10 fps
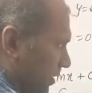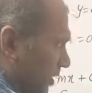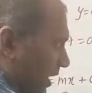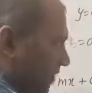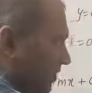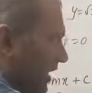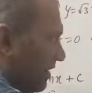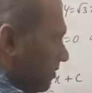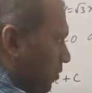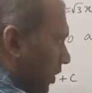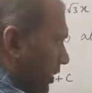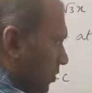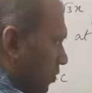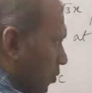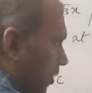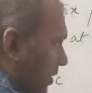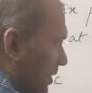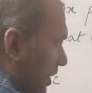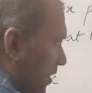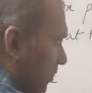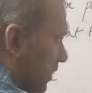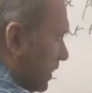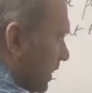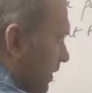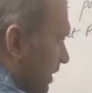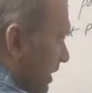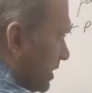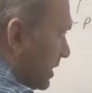and we have a point 2 comma 3. We'll take this as